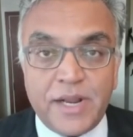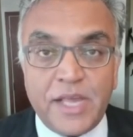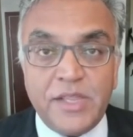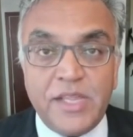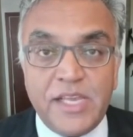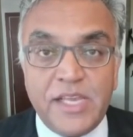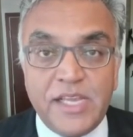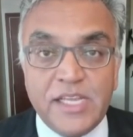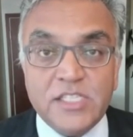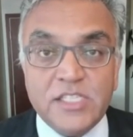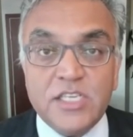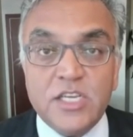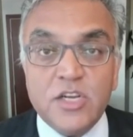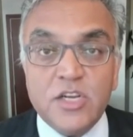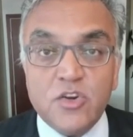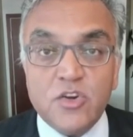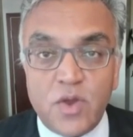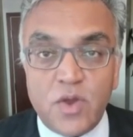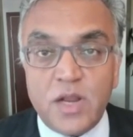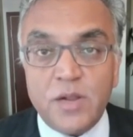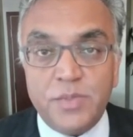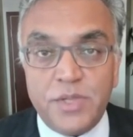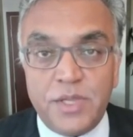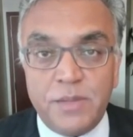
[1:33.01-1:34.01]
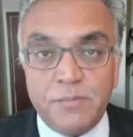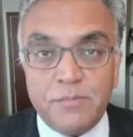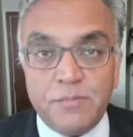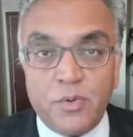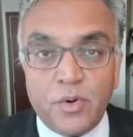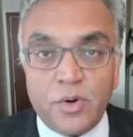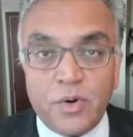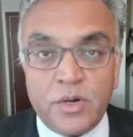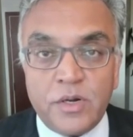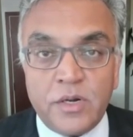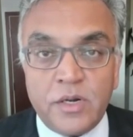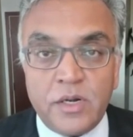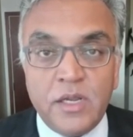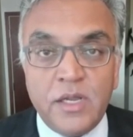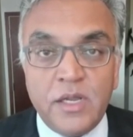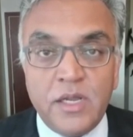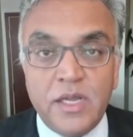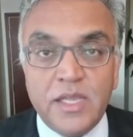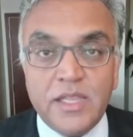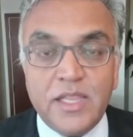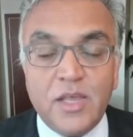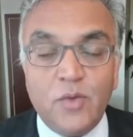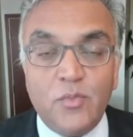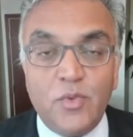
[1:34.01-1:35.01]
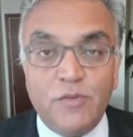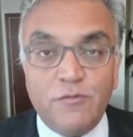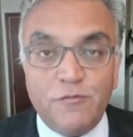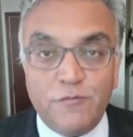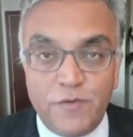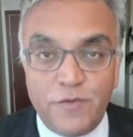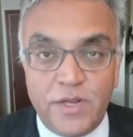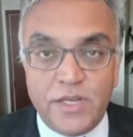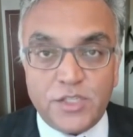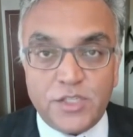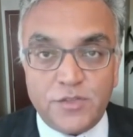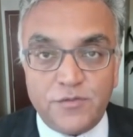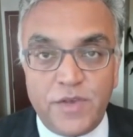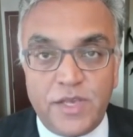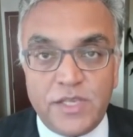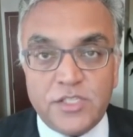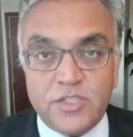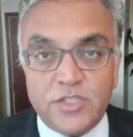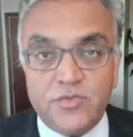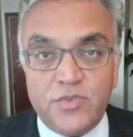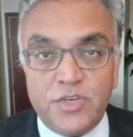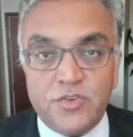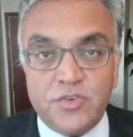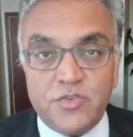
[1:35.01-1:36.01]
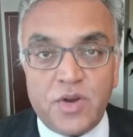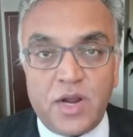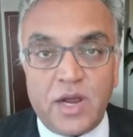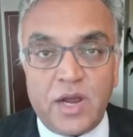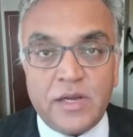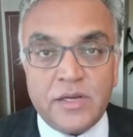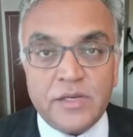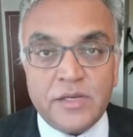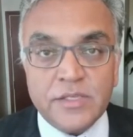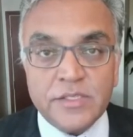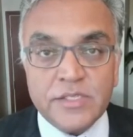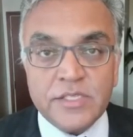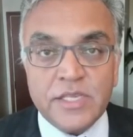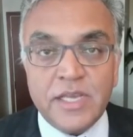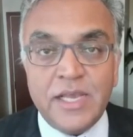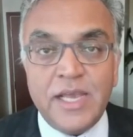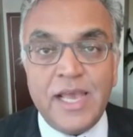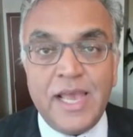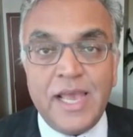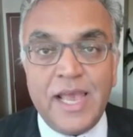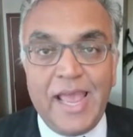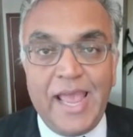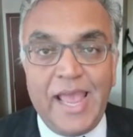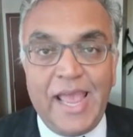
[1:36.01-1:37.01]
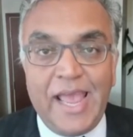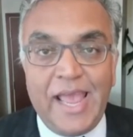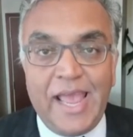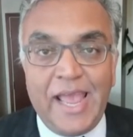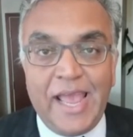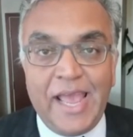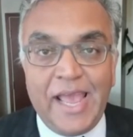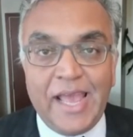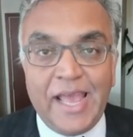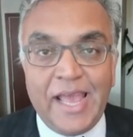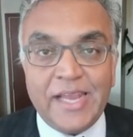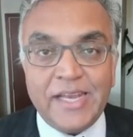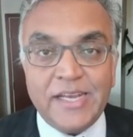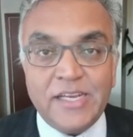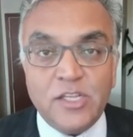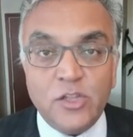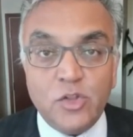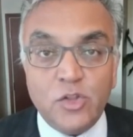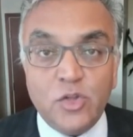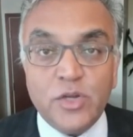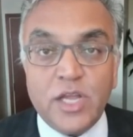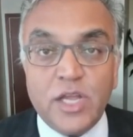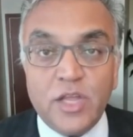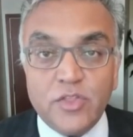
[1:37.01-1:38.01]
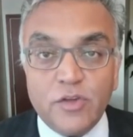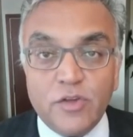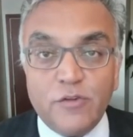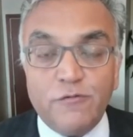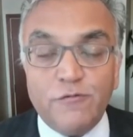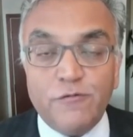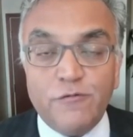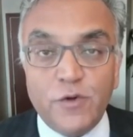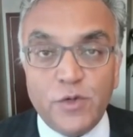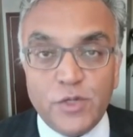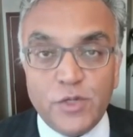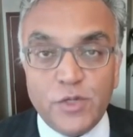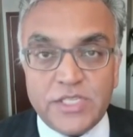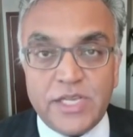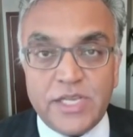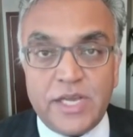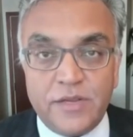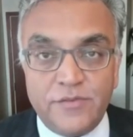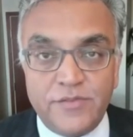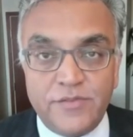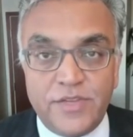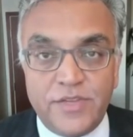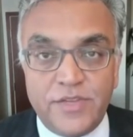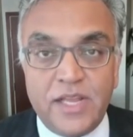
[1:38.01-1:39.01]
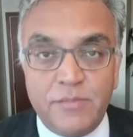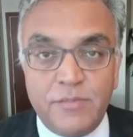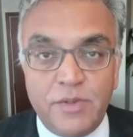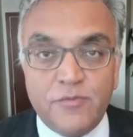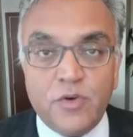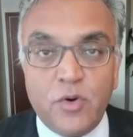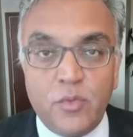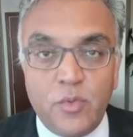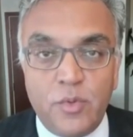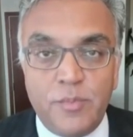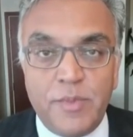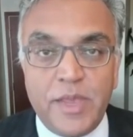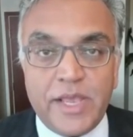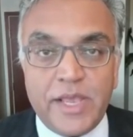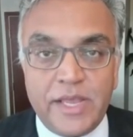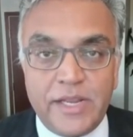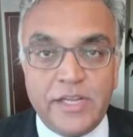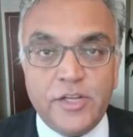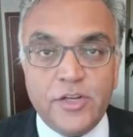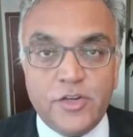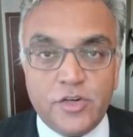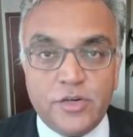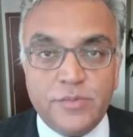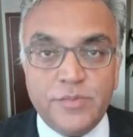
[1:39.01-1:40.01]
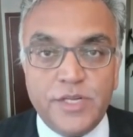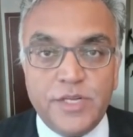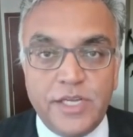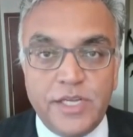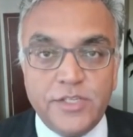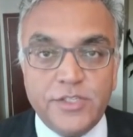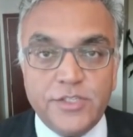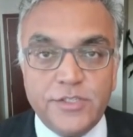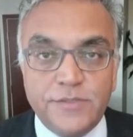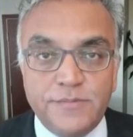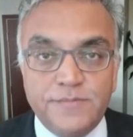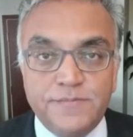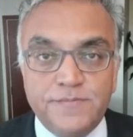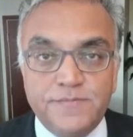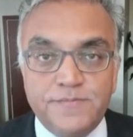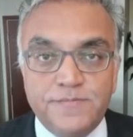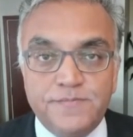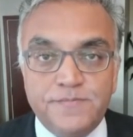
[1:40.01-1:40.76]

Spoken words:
But I think it's incredibly important that we finish phase 3 trials and look at the full set of data before we make any determination.